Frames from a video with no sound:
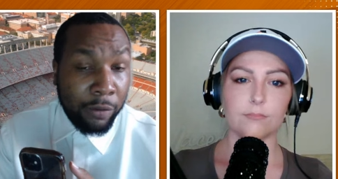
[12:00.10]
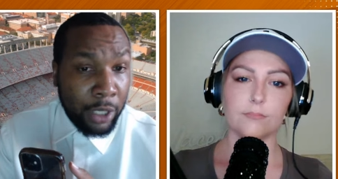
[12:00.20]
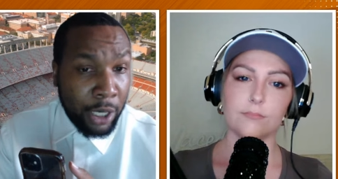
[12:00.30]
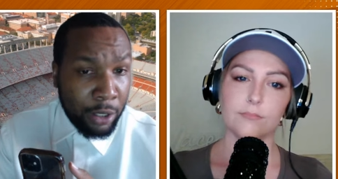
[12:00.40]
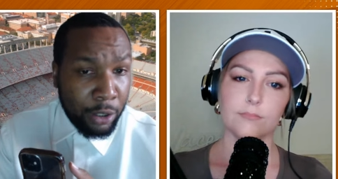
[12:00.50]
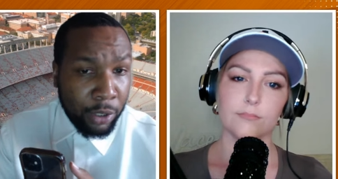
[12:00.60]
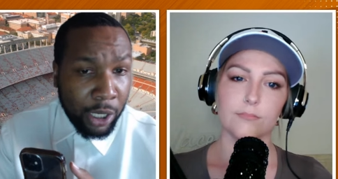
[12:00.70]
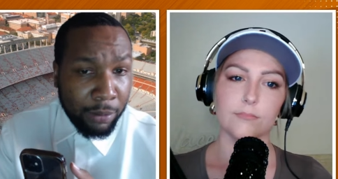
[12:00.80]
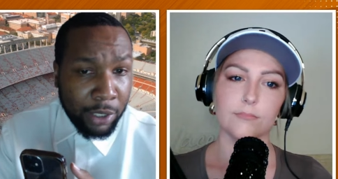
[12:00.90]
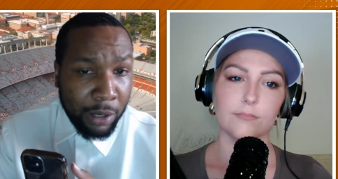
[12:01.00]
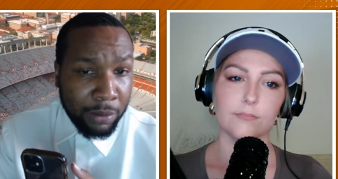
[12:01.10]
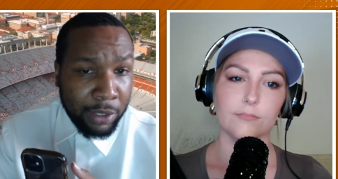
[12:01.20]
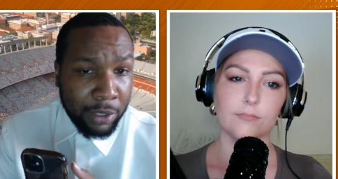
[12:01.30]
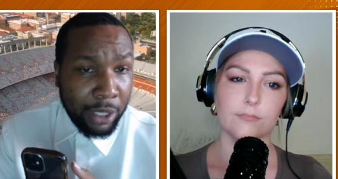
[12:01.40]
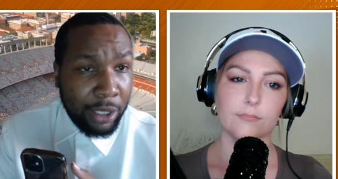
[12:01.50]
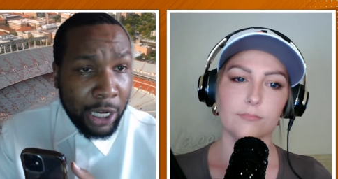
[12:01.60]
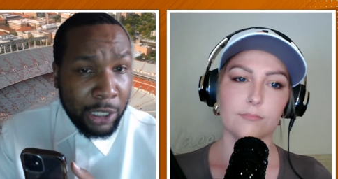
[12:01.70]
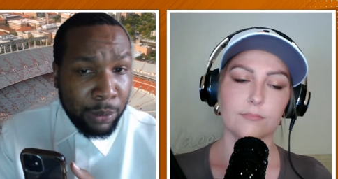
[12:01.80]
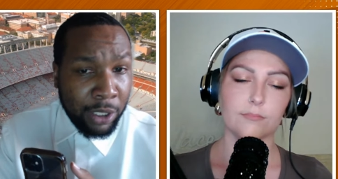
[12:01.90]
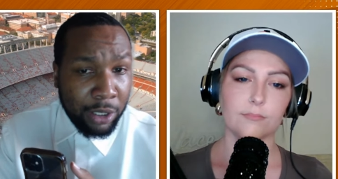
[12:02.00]
Speaker 1: Download game time today. Last
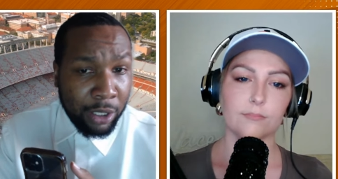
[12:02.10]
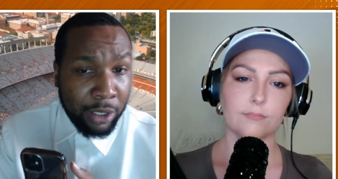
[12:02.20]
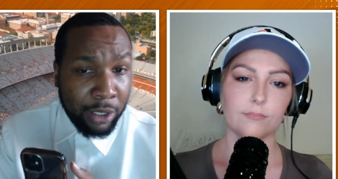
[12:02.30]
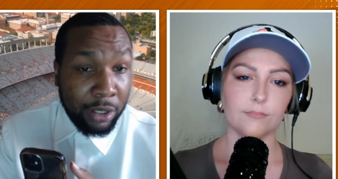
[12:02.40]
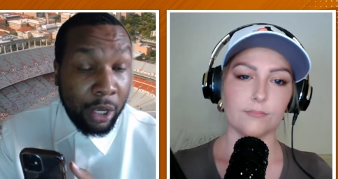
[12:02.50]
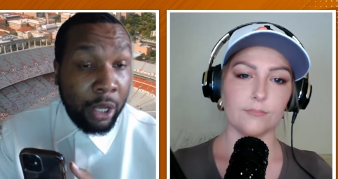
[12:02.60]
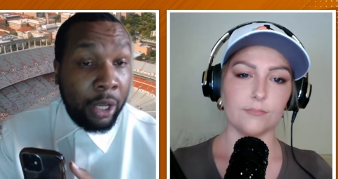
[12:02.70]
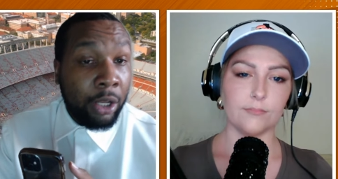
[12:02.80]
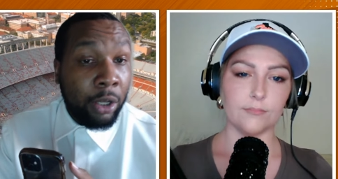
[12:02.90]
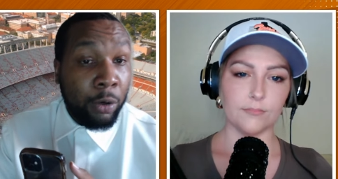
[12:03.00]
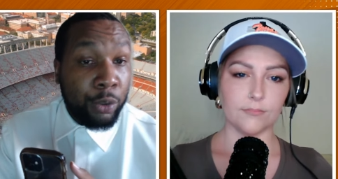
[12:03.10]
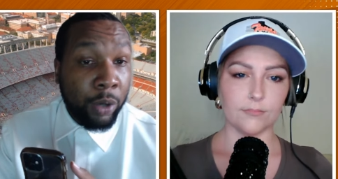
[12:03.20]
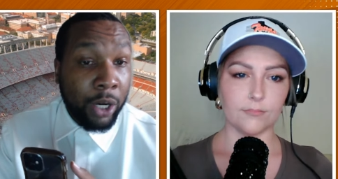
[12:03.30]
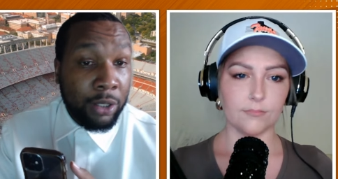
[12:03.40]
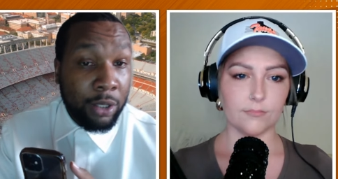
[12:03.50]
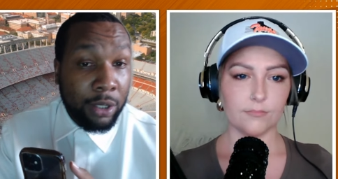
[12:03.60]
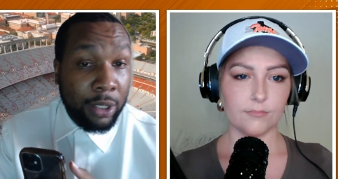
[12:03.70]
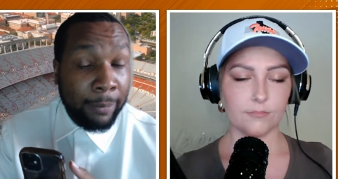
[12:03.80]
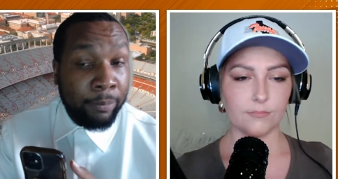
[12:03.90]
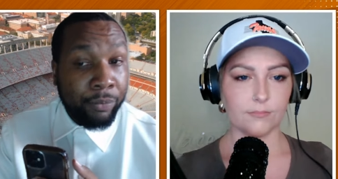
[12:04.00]
minute tickets, lowest prices,
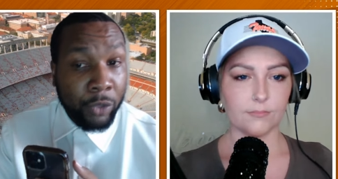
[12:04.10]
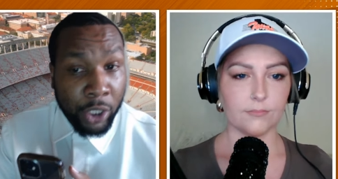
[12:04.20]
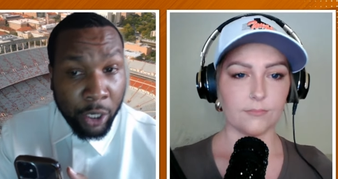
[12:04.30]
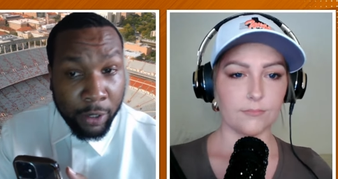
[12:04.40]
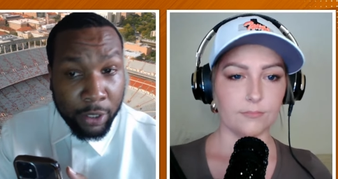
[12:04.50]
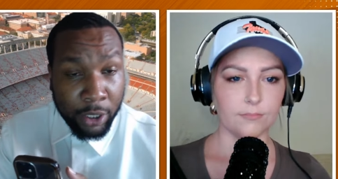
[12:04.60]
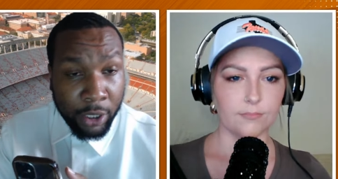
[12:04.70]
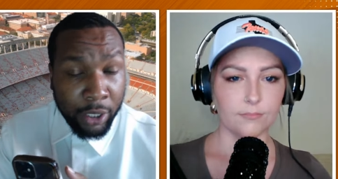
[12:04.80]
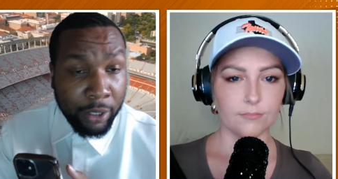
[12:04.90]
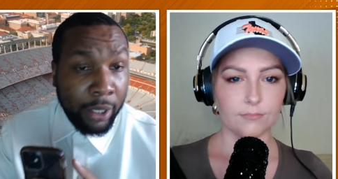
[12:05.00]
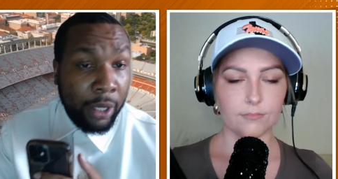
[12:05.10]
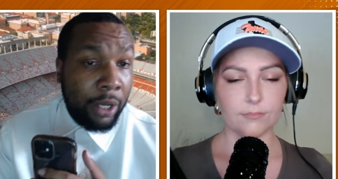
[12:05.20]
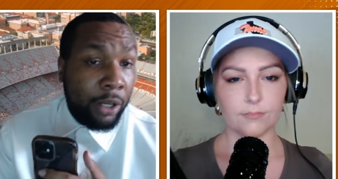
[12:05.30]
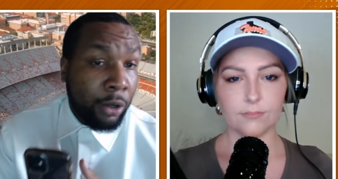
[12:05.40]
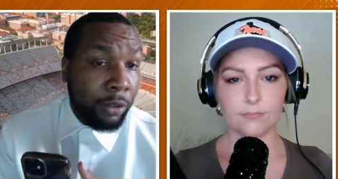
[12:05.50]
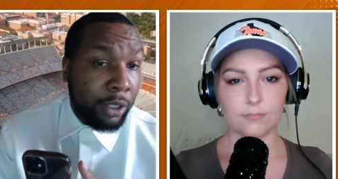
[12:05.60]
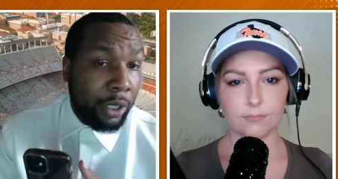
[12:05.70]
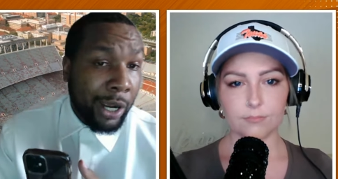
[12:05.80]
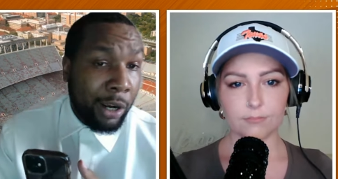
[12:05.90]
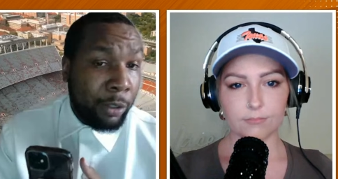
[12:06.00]
guaranteed. And don't look
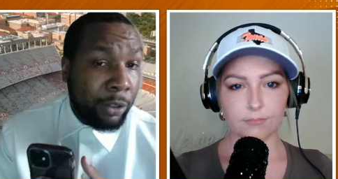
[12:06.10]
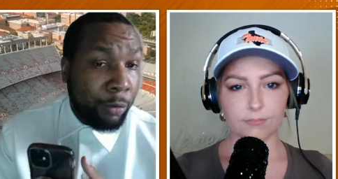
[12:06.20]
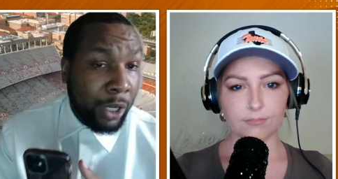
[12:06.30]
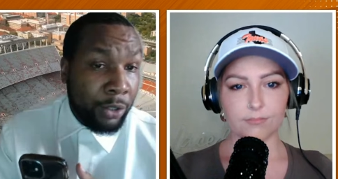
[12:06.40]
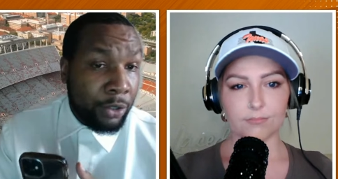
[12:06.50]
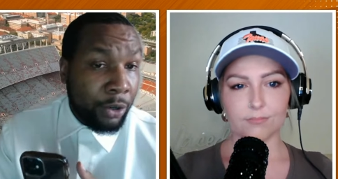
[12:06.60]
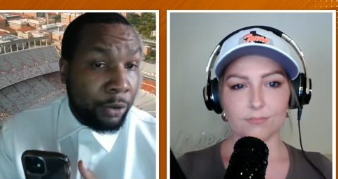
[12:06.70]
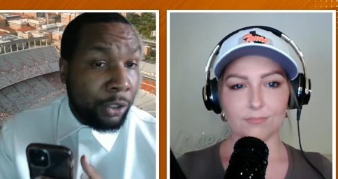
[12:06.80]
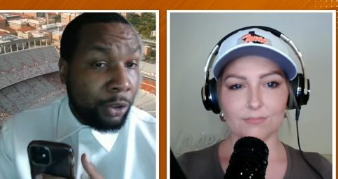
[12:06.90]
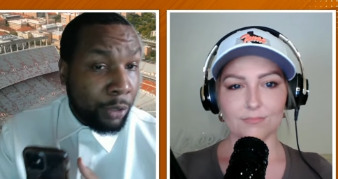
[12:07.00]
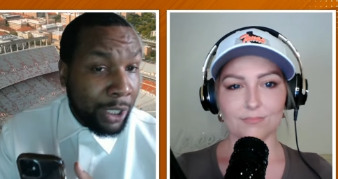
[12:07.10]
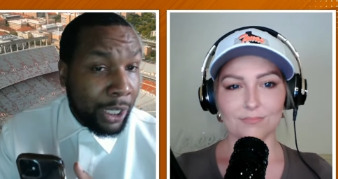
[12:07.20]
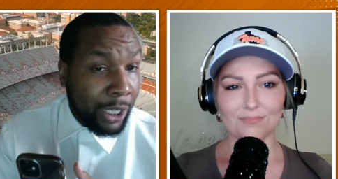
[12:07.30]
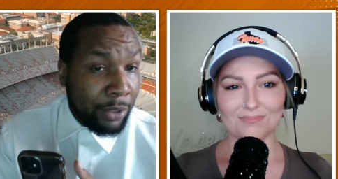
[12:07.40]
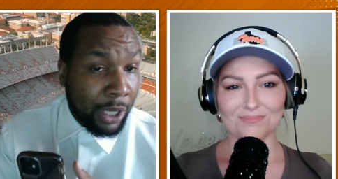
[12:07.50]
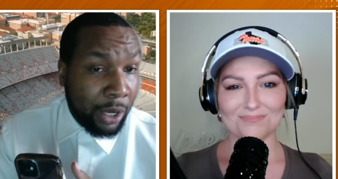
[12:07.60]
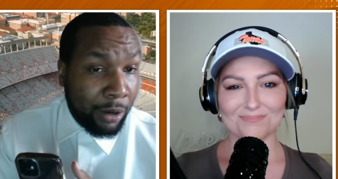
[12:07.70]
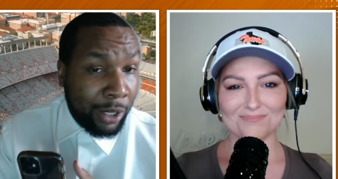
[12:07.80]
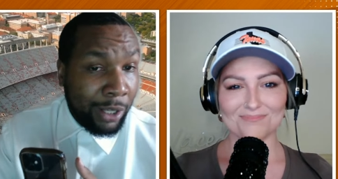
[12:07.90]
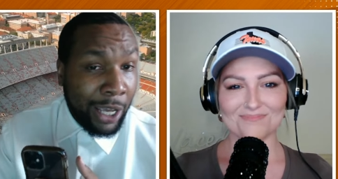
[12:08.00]
now, but the Rangers are only three games down
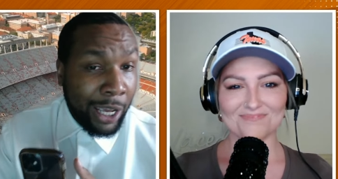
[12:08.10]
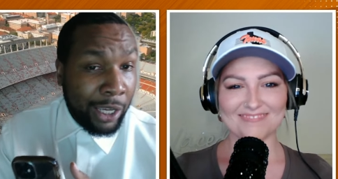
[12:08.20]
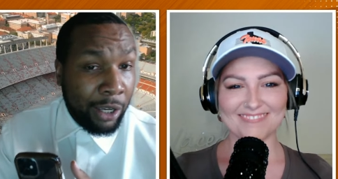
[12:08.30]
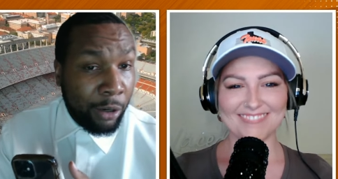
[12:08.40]
in the AL